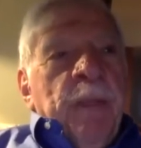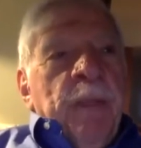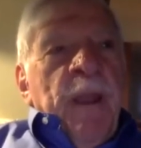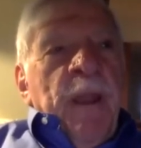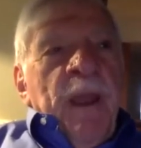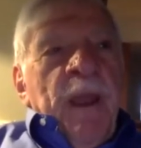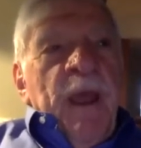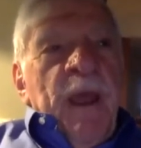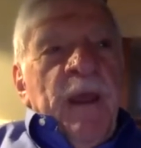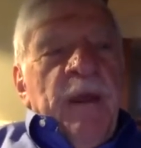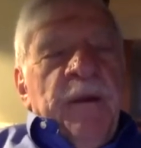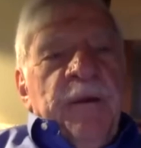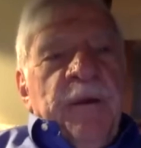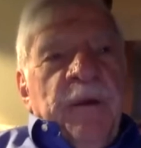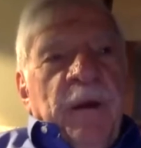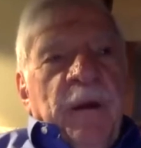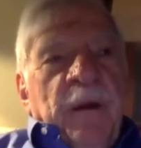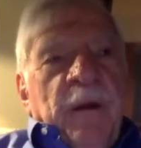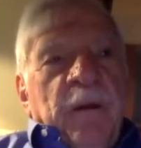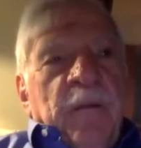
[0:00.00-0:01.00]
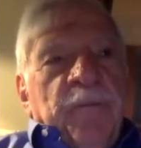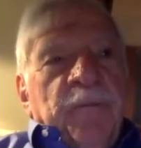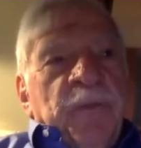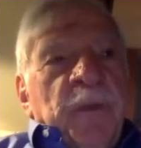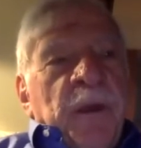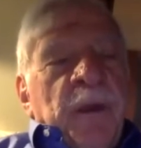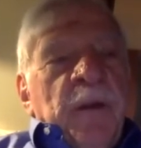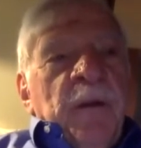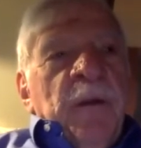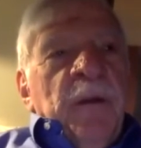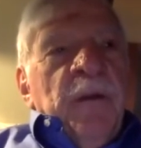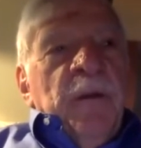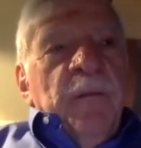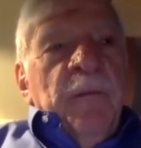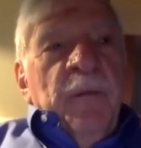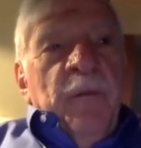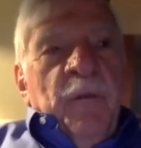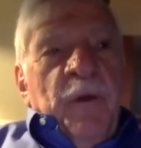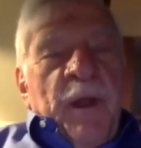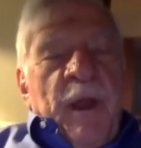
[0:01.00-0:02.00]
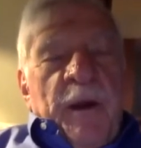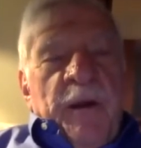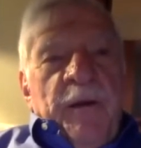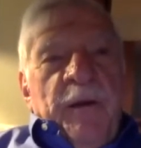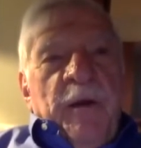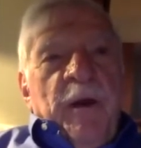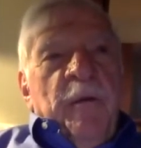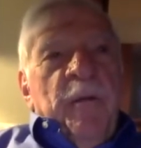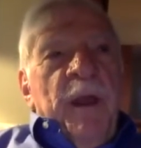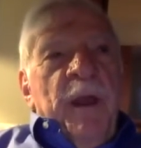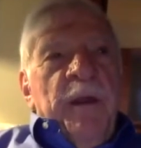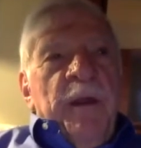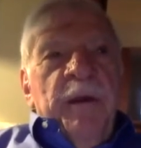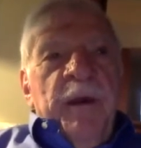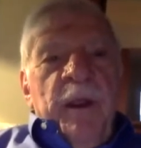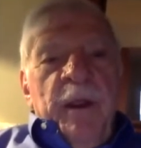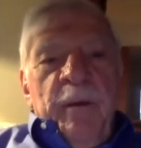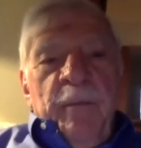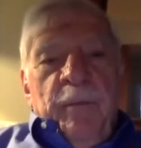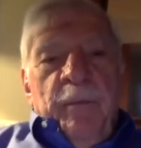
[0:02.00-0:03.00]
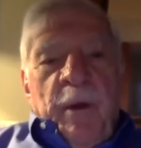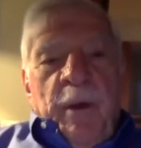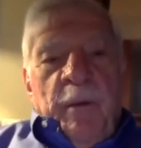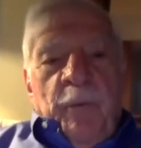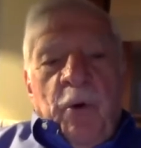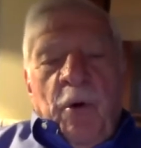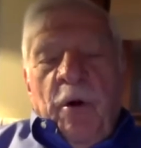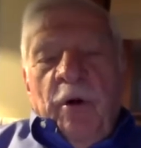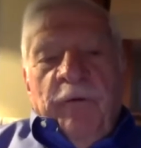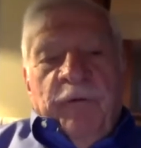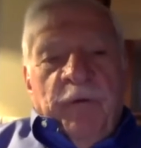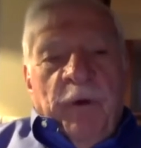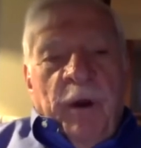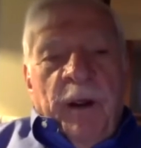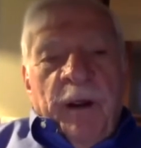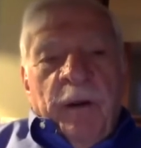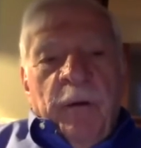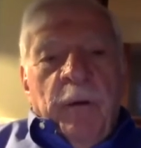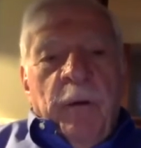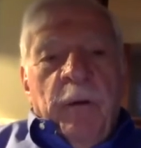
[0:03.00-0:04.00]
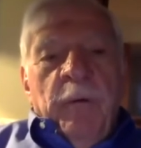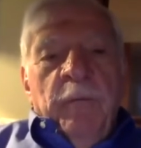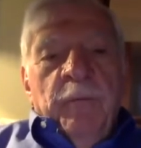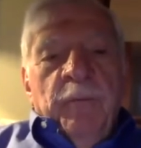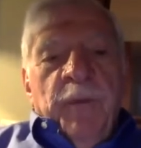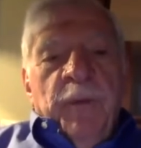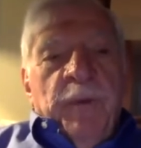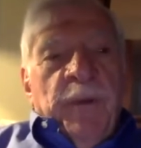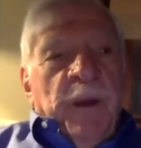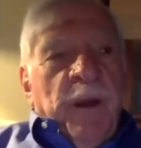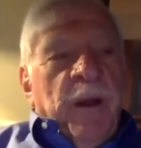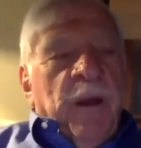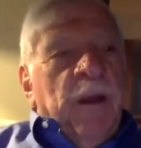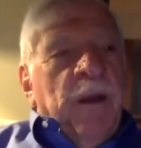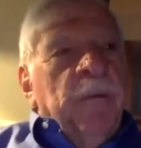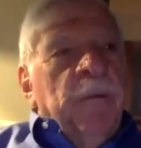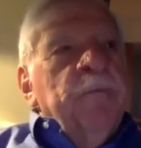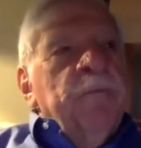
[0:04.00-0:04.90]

And um, we had a young man named Paul Frankel, uh,